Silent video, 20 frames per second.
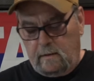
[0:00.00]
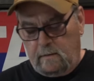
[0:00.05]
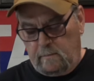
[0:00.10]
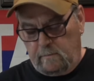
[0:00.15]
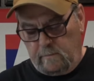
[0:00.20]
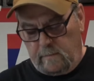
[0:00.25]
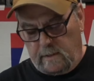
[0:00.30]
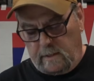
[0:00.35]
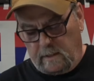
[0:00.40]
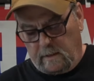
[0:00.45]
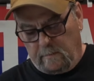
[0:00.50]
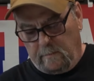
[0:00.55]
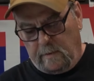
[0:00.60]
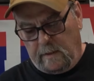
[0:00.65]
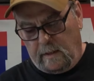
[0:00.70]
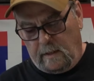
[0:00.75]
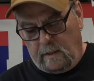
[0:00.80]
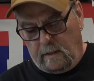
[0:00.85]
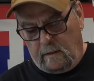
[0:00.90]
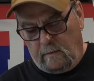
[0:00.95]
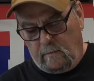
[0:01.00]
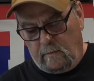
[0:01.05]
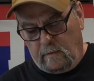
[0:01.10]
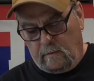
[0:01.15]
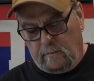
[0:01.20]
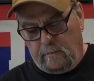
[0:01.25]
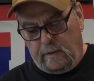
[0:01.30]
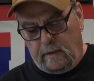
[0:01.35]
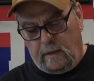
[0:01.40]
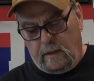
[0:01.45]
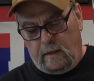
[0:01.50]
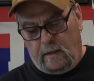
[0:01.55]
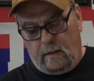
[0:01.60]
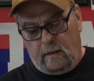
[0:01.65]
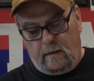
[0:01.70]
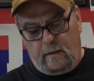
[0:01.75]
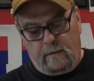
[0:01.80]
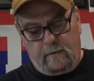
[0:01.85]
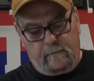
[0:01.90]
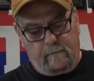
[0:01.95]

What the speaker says: bag B will be